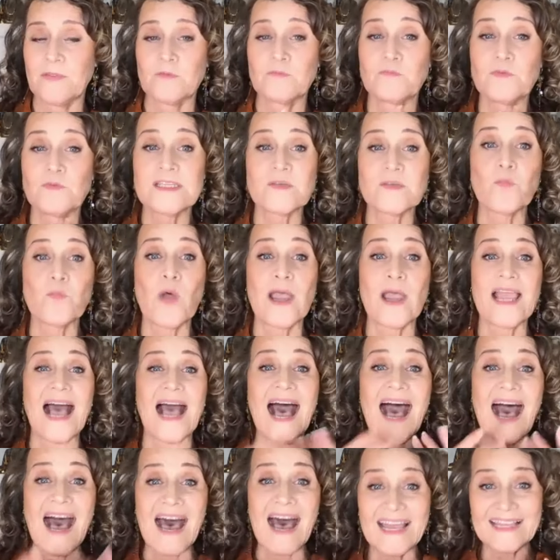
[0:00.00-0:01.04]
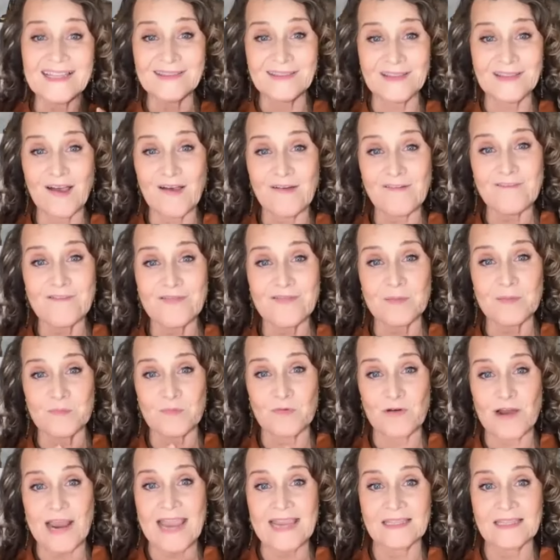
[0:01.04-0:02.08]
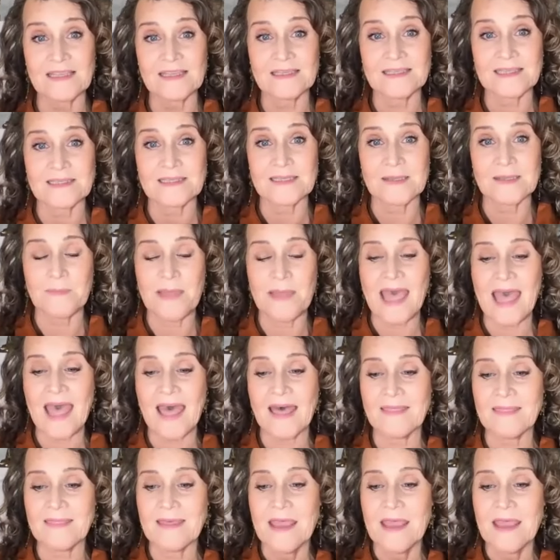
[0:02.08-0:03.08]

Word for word: The reason why I love the miraculous as a path,